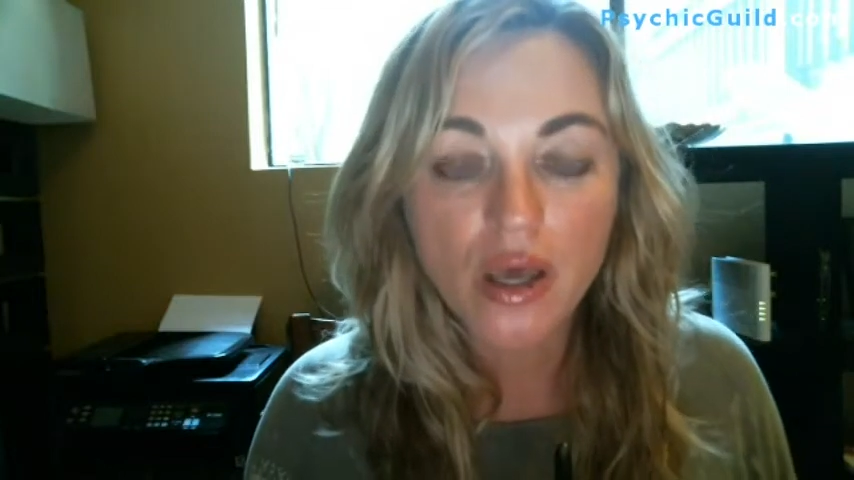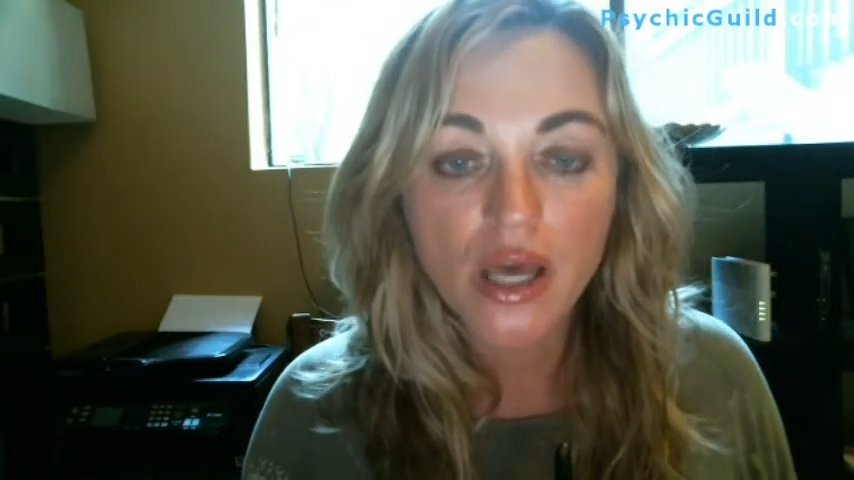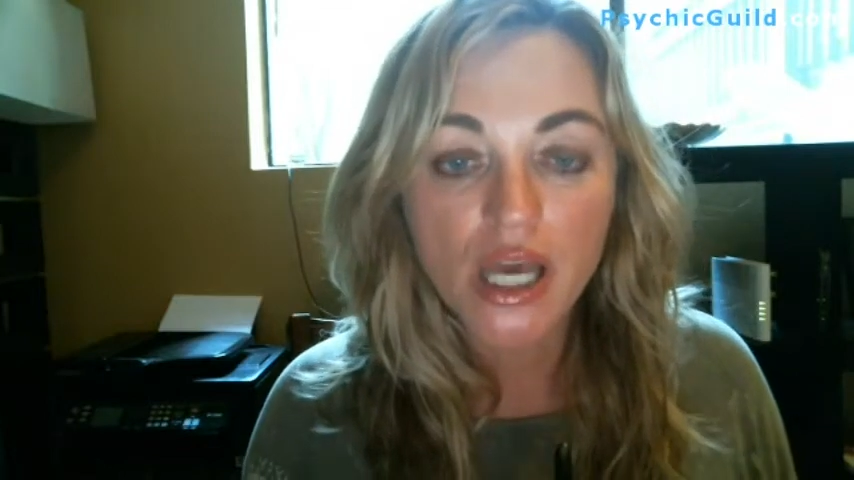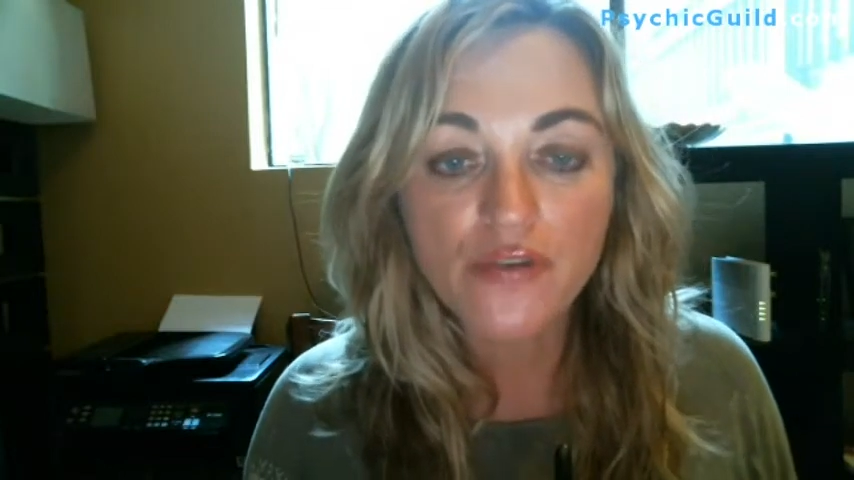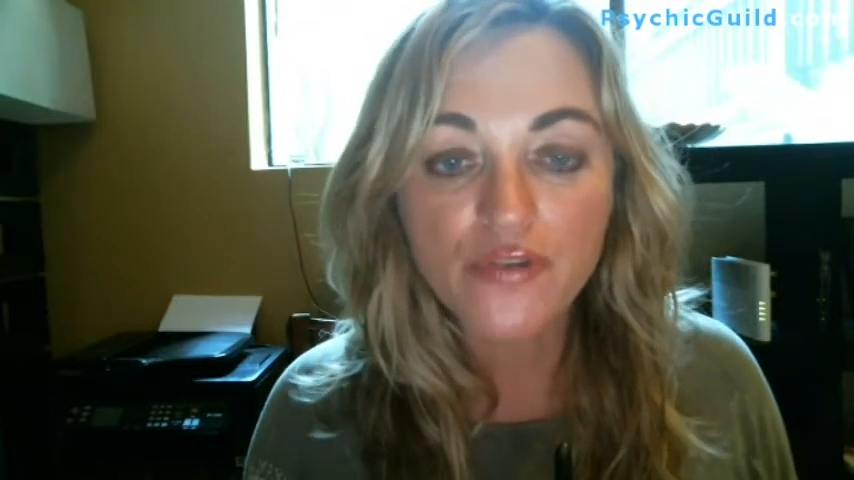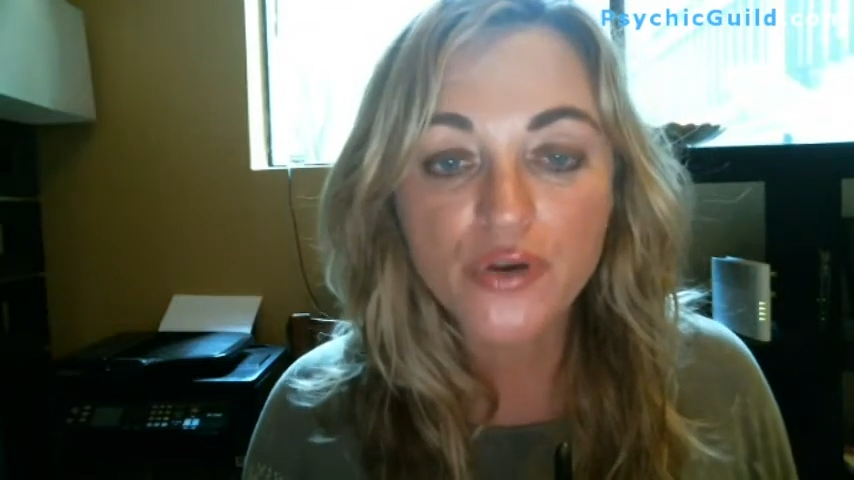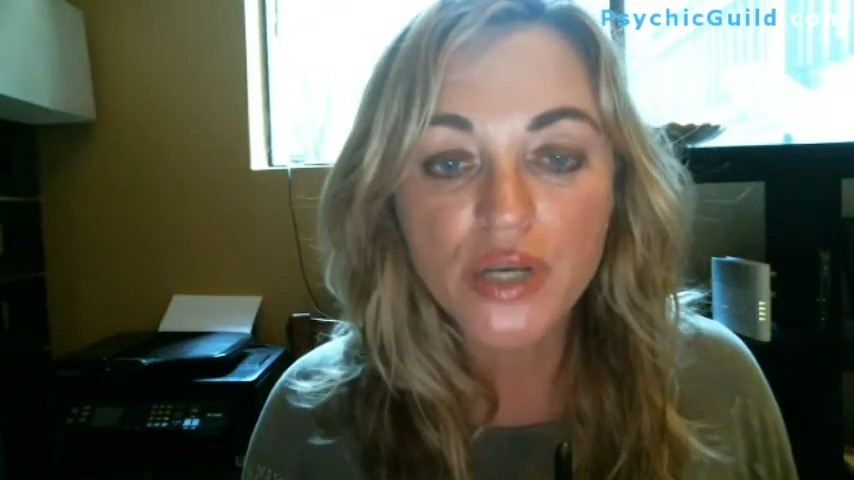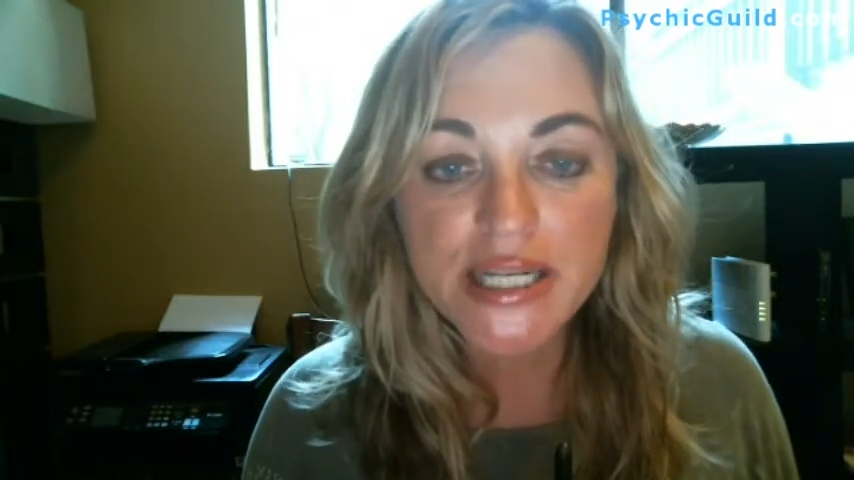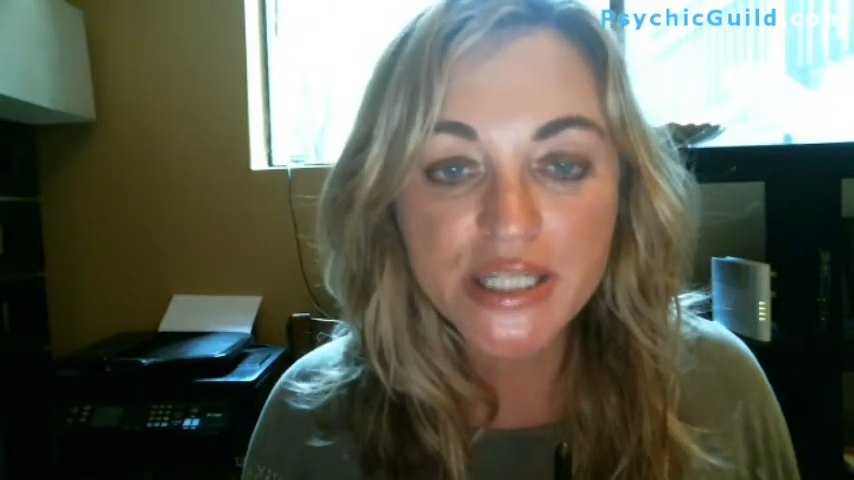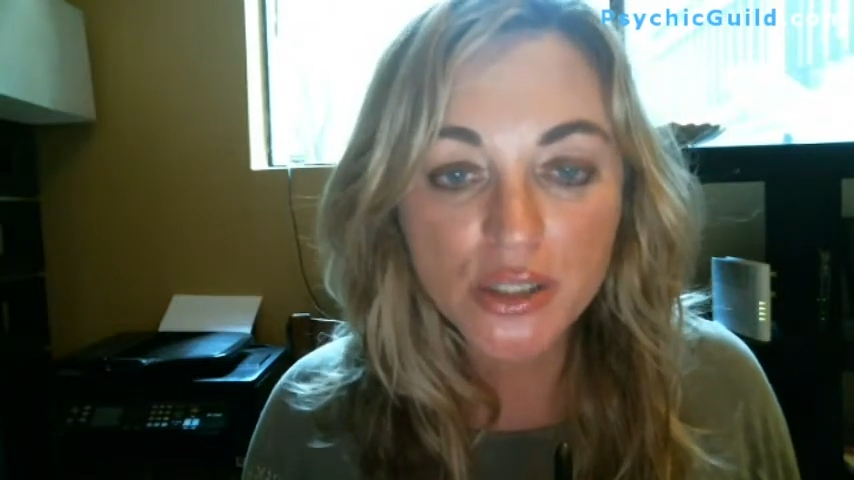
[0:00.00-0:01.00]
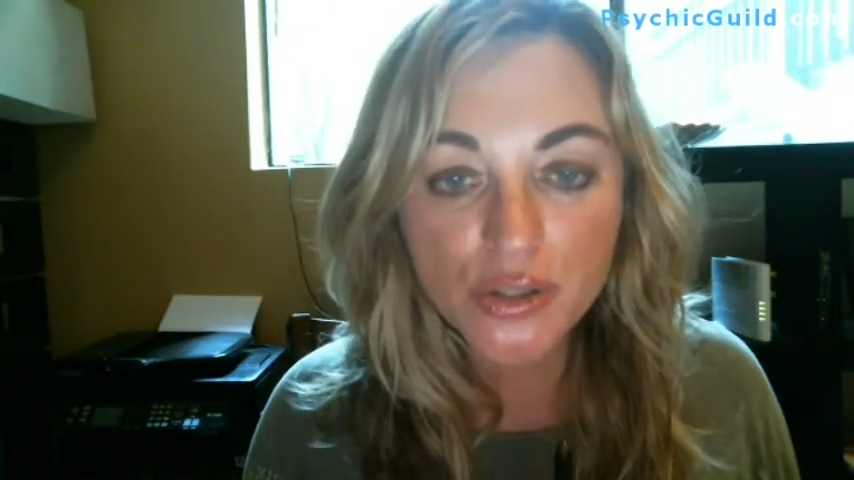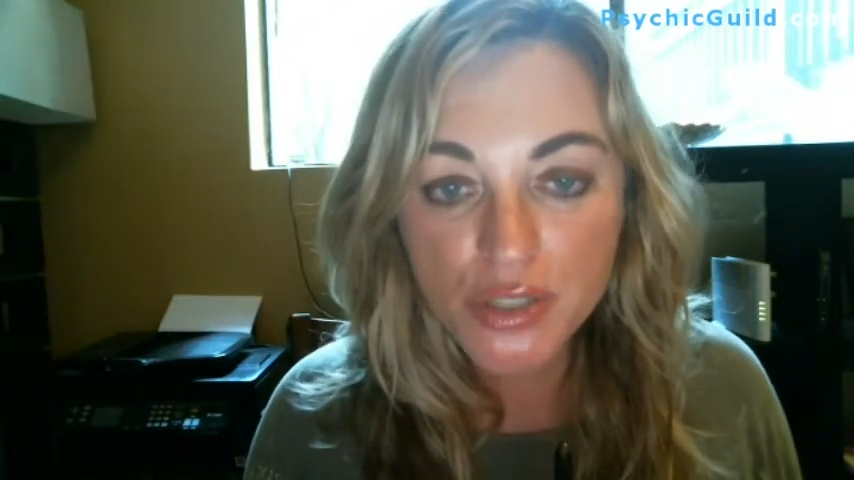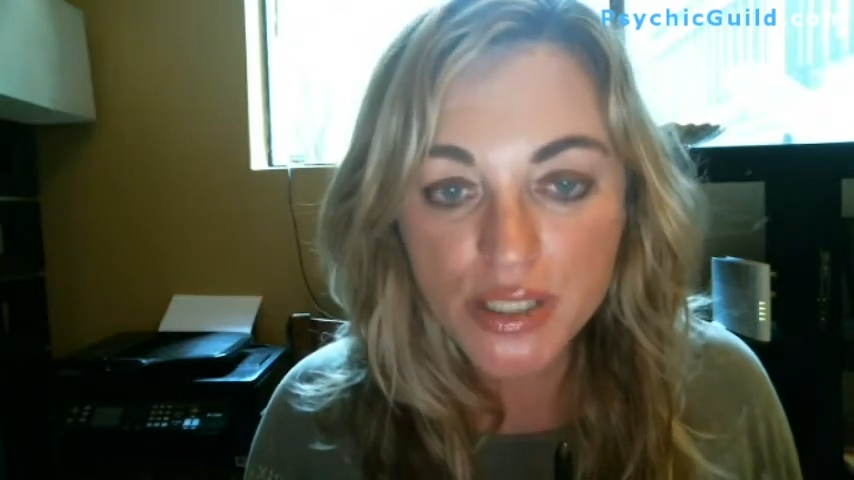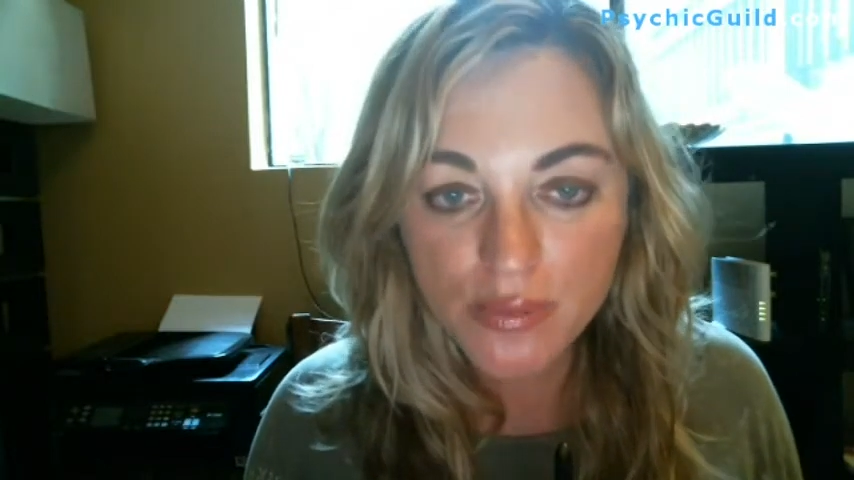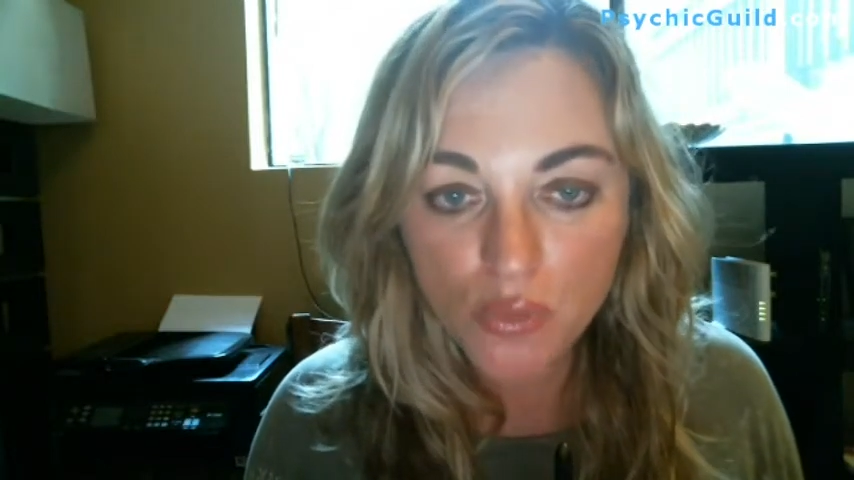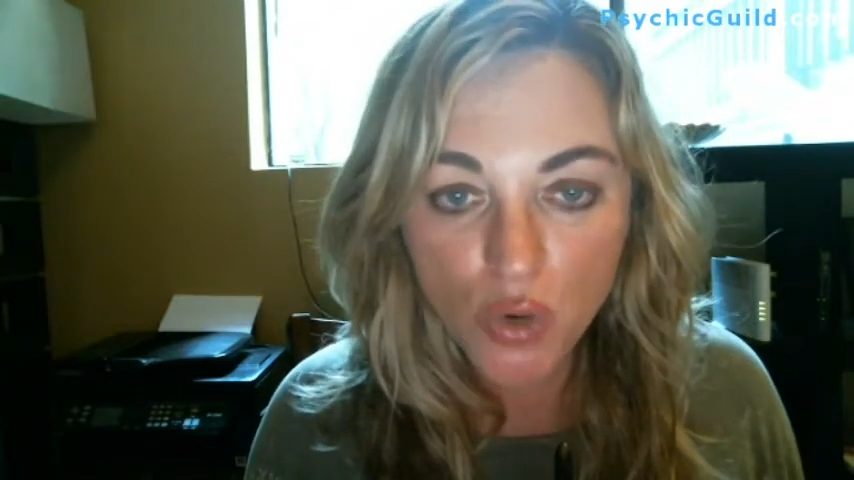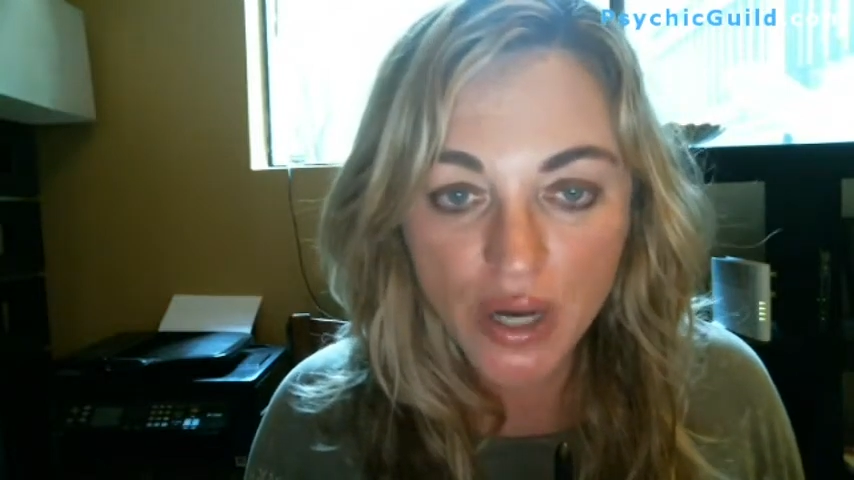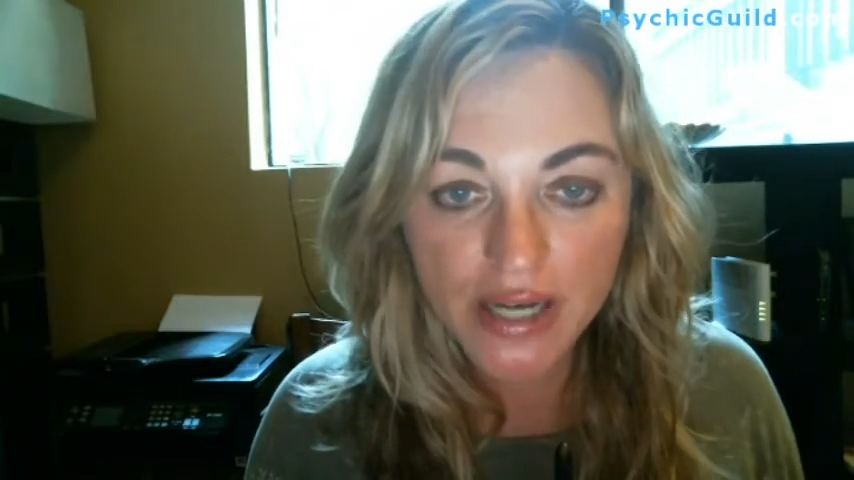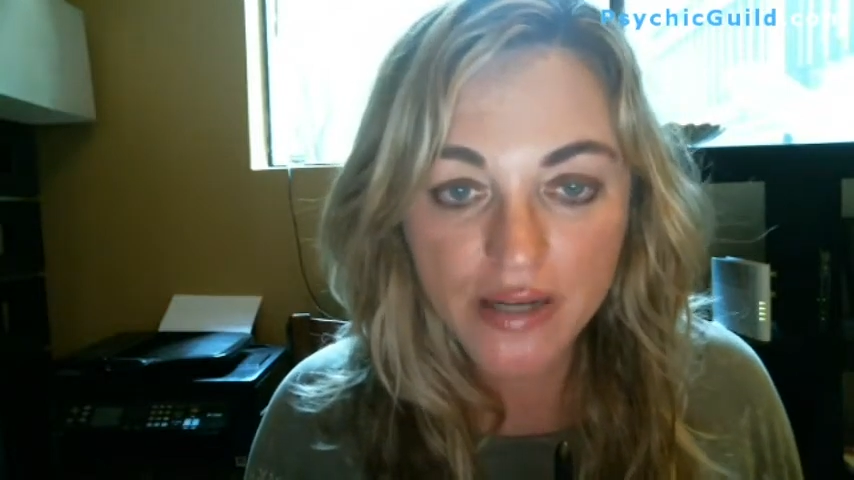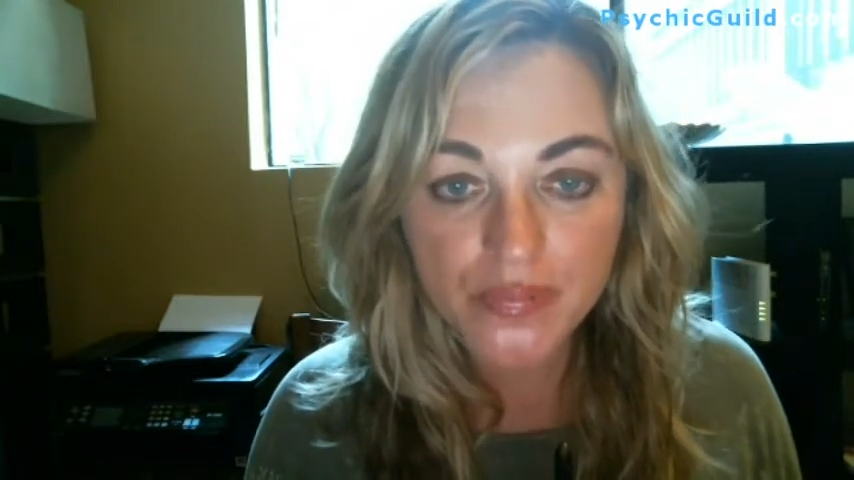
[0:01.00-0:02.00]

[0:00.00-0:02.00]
If you need to lose some weight,